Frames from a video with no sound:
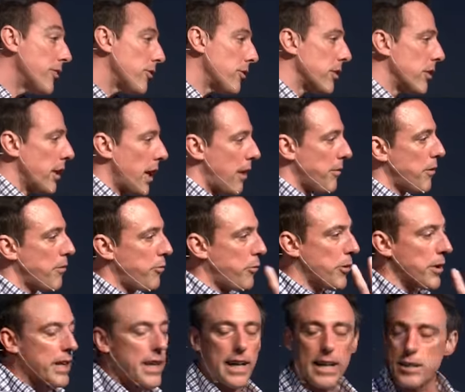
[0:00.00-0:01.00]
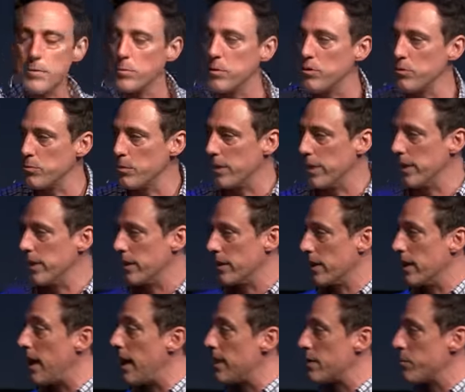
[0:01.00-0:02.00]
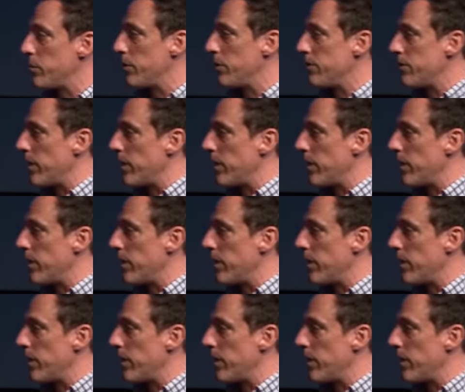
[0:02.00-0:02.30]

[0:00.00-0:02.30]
So you have the four Gospels. We're in the Gospels.